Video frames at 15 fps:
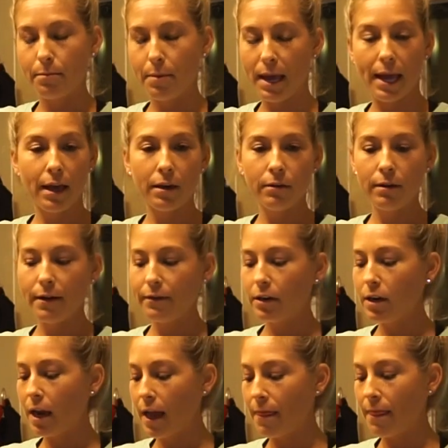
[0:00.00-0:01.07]
pan or whatever,
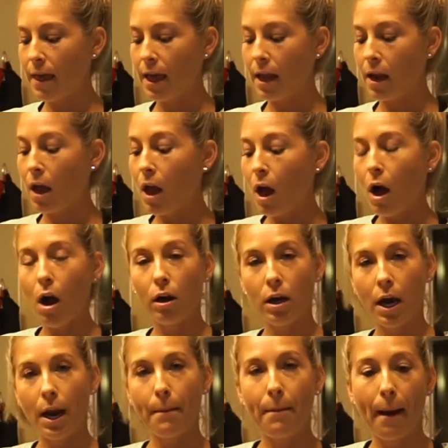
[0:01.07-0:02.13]
and then I'll
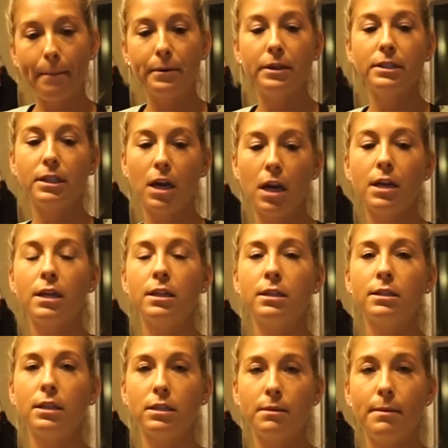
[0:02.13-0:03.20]
cut up peppers and
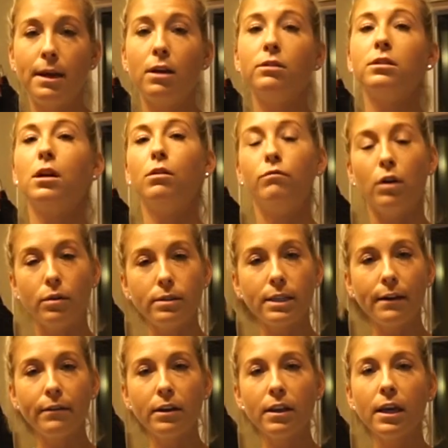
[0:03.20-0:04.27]
onions and tomatoes, and I'll
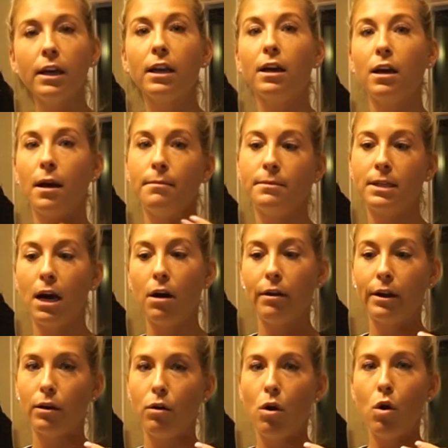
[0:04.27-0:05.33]
roast everything, and it comes out
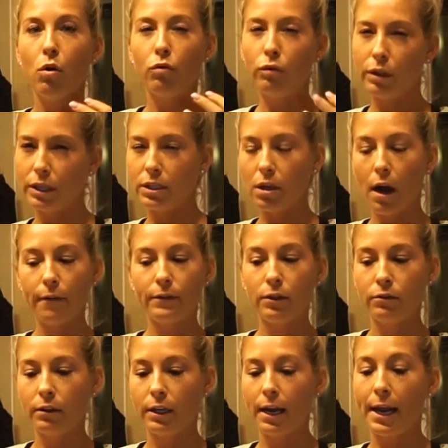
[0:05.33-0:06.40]
like really soft
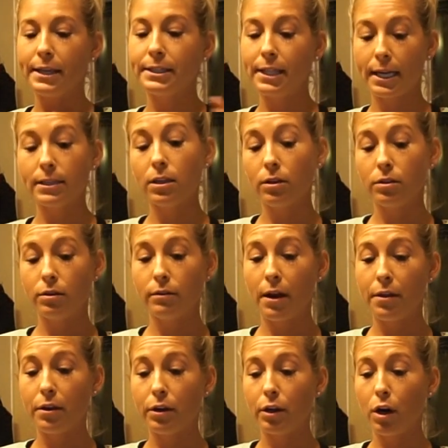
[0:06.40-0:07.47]
and really nice. That's also
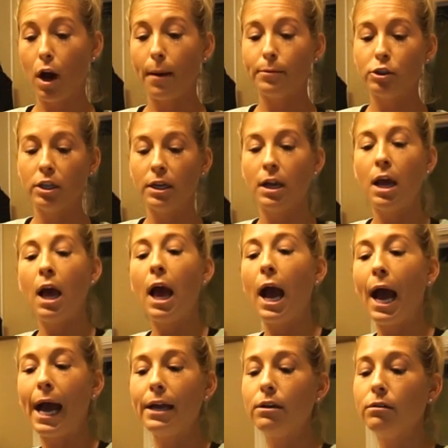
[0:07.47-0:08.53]
another good option.
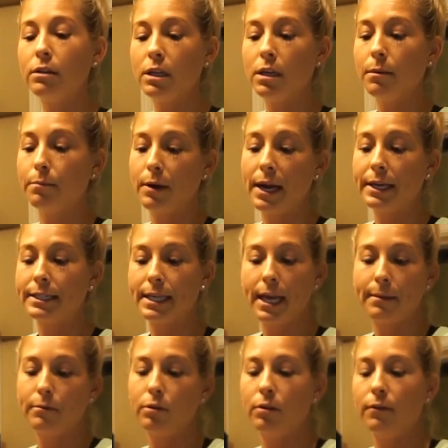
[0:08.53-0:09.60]
I don't eat bread because I
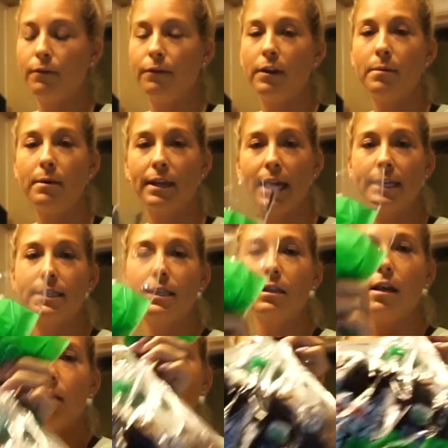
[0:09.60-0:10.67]
am gluten-free, but Casey
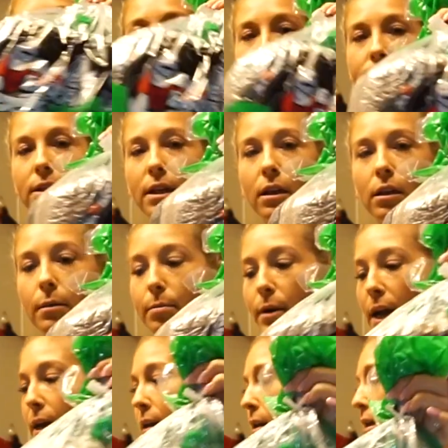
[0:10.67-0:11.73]
loves the Dave's Killer
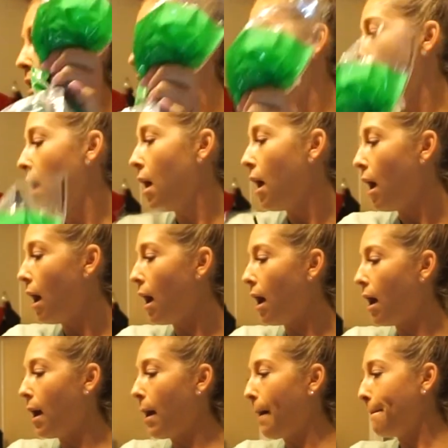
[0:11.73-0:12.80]
bread.
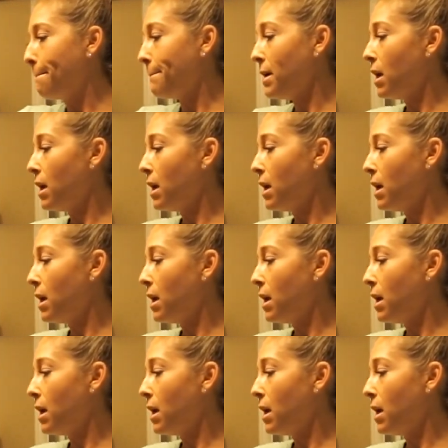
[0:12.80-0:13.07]
I